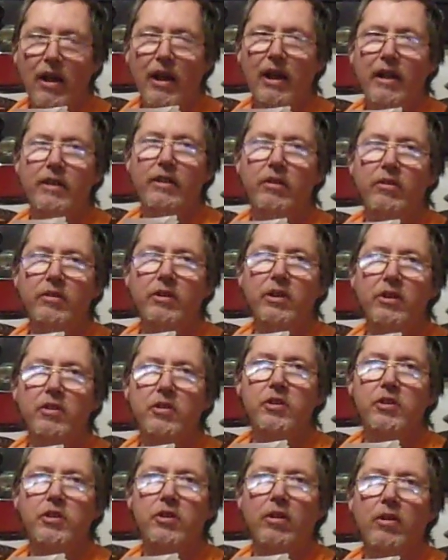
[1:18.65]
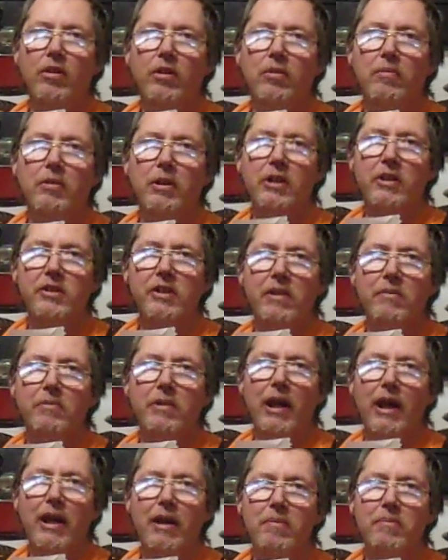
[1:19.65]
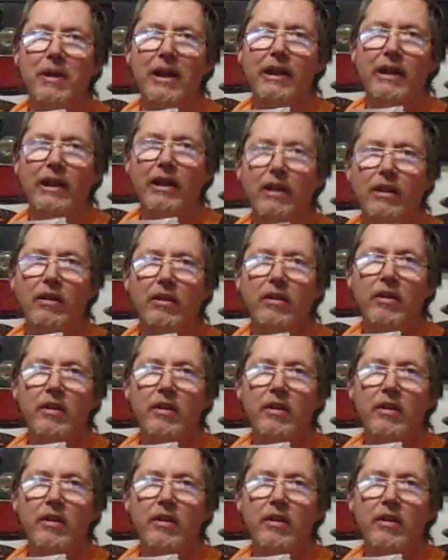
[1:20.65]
I don't use sugar because I'm diabetic,